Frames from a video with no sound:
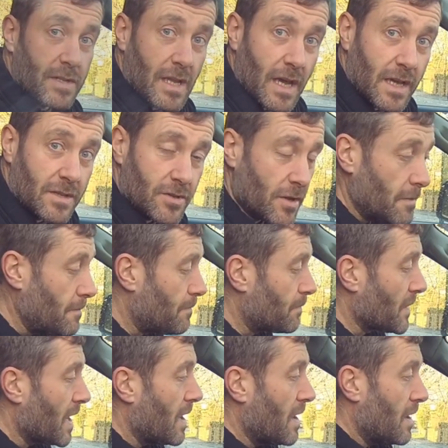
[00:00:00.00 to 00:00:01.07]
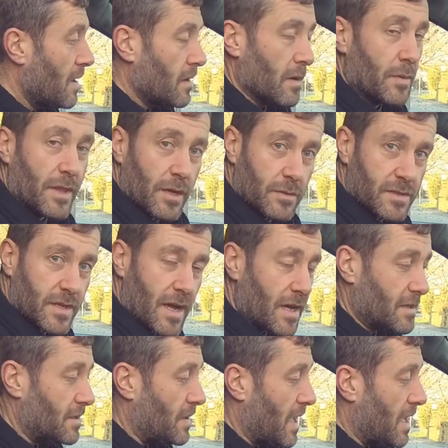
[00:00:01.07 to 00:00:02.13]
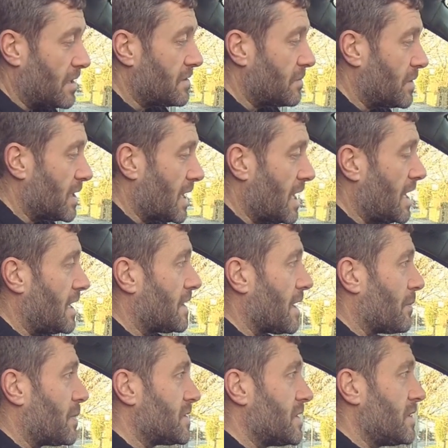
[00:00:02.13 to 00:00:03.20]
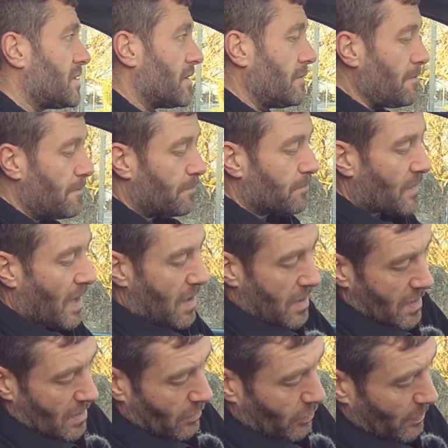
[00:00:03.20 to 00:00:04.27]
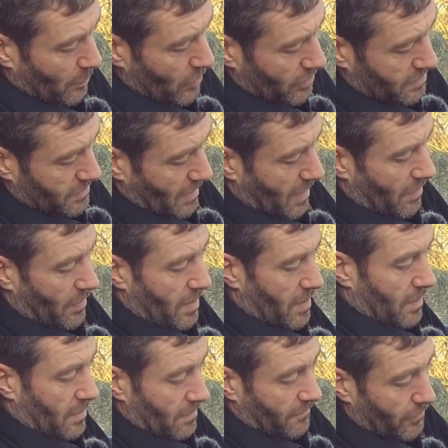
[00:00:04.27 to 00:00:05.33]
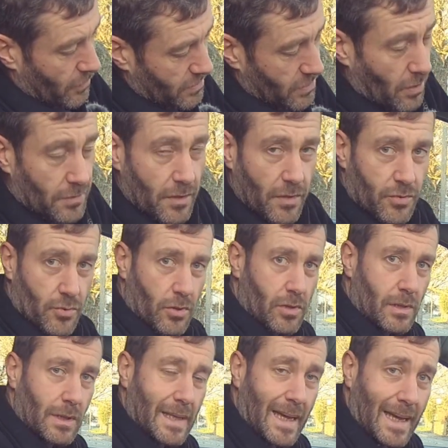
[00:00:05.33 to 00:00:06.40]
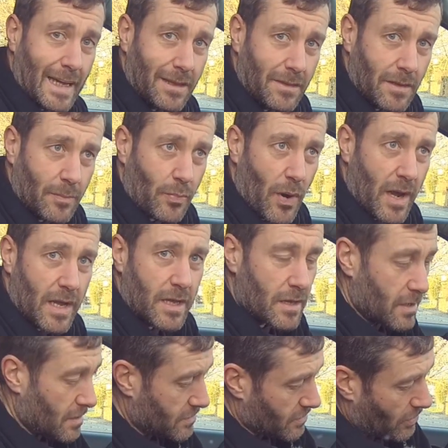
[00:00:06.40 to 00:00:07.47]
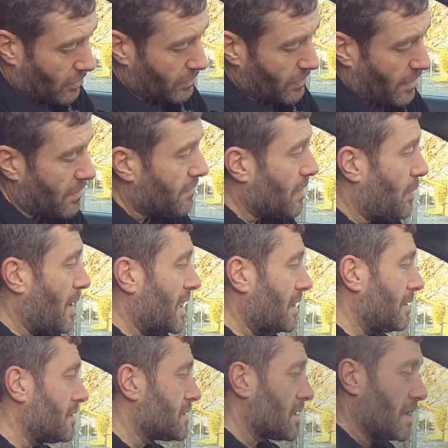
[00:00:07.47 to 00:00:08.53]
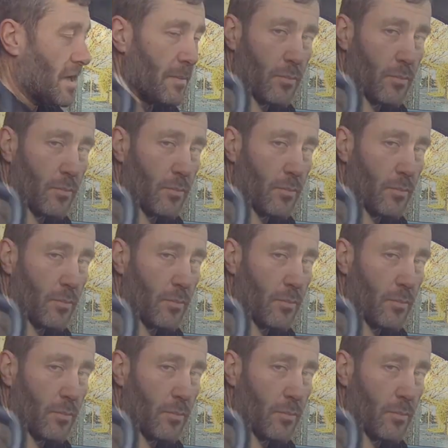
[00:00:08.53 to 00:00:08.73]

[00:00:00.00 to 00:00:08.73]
lights on and without starting the engine with the key in that position we put our foot on the throttle and the brake so hold it over the pedals and then